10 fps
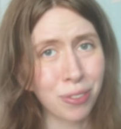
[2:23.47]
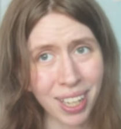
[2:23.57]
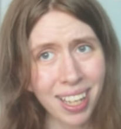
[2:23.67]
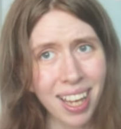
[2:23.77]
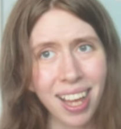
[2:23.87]

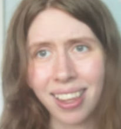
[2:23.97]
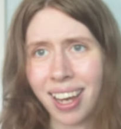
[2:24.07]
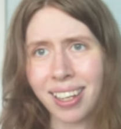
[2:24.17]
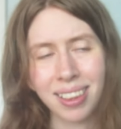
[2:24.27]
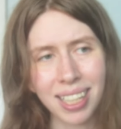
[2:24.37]
free.
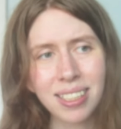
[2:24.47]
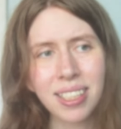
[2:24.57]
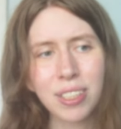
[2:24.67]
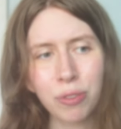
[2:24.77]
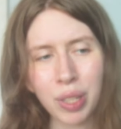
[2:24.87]
Like,
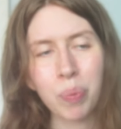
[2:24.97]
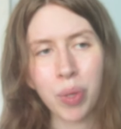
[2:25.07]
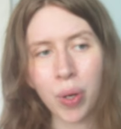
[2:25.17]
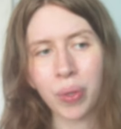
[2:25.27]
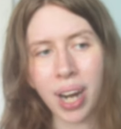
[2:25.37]
Lindsay's free
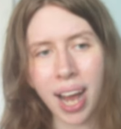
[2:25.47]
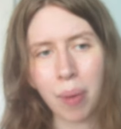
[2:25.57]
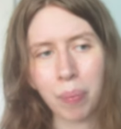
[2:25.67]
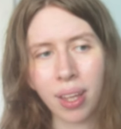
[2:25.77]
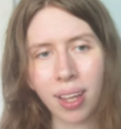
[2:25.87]

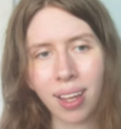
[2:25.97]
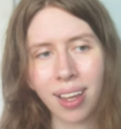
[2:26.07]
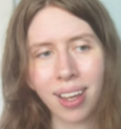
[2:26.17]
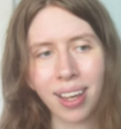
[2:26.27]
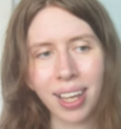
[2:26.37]
program,
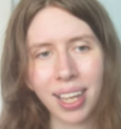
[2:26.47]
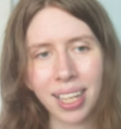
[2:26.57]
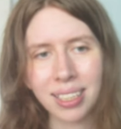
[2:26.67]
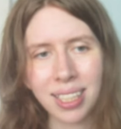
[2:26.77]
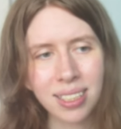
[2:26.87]

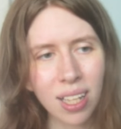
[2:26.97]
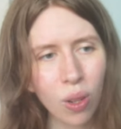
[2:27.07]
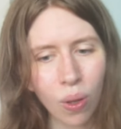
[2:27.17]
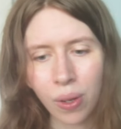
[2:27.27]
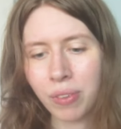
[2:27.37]
it has a
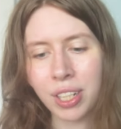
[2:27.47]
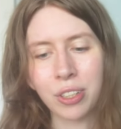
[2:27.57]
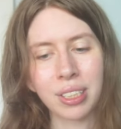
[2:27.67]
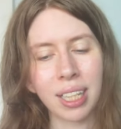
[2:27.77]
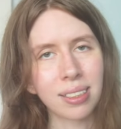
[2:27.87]
lot of
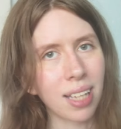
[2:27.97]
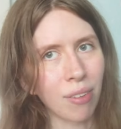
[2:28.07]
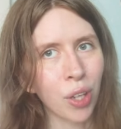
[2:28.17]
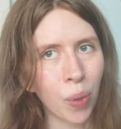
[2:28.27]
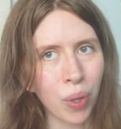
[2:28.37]
interesting
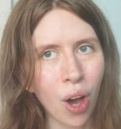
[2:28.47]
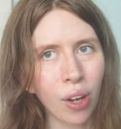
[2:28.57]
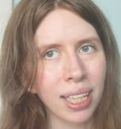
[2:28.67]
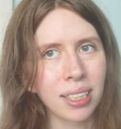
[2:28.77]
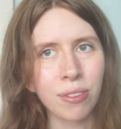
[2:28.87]
stuff going
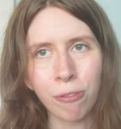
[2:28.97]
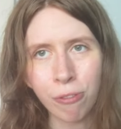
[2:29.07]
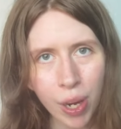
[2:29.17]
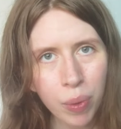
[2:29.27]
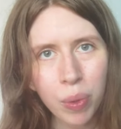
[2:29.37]
on. It's
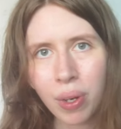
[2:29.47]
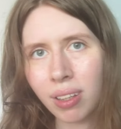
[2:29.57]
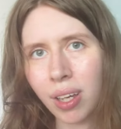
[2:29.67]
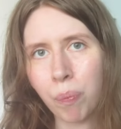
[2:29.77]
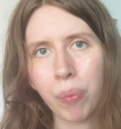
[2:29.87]
very
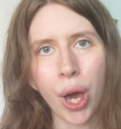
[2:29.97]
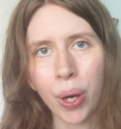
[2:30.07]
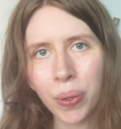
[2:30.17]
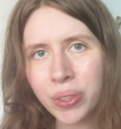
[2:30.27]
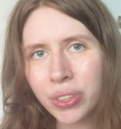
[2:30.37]
well
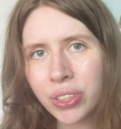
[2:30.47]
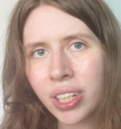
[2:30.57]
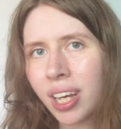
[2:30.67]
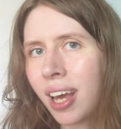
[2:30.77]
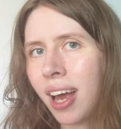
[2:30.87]

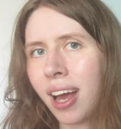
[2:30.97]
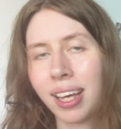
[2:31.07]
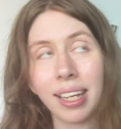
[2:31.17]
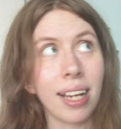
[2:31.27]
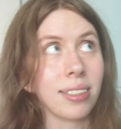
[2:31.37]
composed,
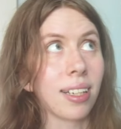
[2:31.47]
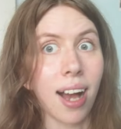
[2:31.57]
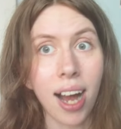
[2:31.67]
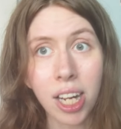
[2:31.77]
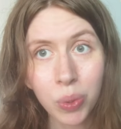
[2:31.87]
it has a
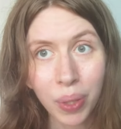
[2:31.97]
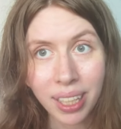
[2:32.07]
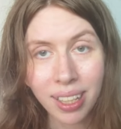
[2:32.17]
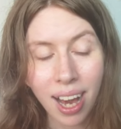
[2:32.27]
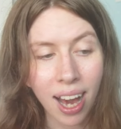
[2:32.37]

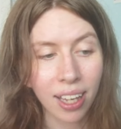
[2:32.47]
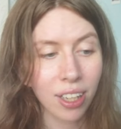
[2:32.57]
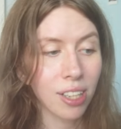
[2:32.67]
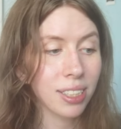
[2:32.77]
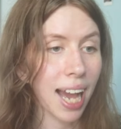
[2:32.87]
cartwheel. I
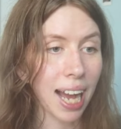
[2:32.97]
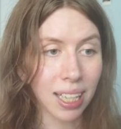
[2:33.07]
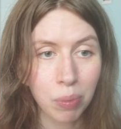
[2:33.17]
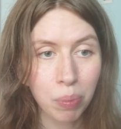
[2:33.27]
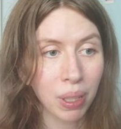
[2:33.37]
can't
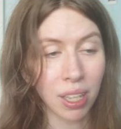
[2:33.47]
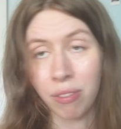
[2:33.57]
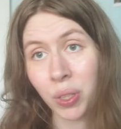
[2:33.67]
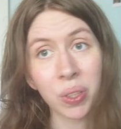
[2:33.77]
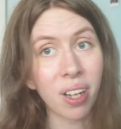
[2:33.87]
help but
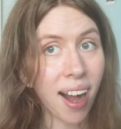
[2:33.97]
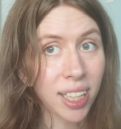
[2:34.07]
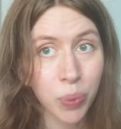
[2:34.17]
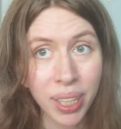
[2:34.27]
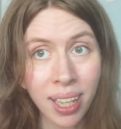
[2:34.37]
love a good
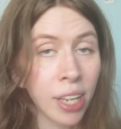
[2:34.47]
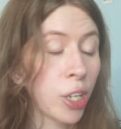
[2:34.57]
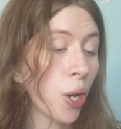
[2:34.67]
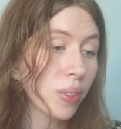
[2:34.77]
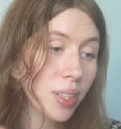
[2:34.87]
cartwheel. I
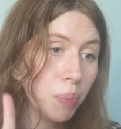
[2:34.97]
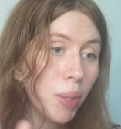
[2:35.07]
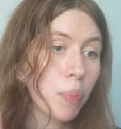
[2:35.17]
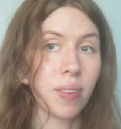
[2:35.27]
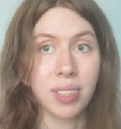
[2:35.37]
know some
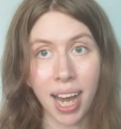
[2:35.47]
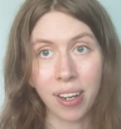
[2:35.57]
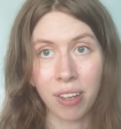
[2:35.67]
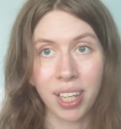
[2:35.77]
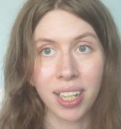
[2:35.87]
people are
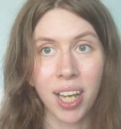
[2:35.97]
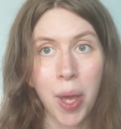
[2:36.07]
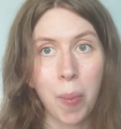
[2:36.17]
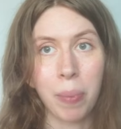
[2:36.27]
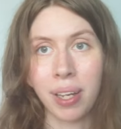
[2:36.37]
tired of it,
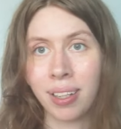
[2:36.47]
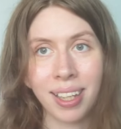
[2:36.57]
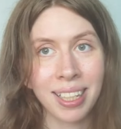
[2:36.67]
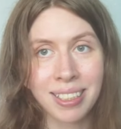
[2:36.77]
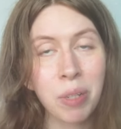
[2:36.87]
but
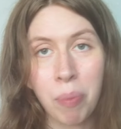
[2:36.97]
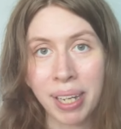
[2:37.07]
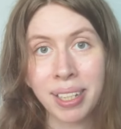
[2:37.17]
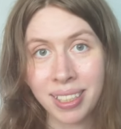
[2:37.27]
it's in my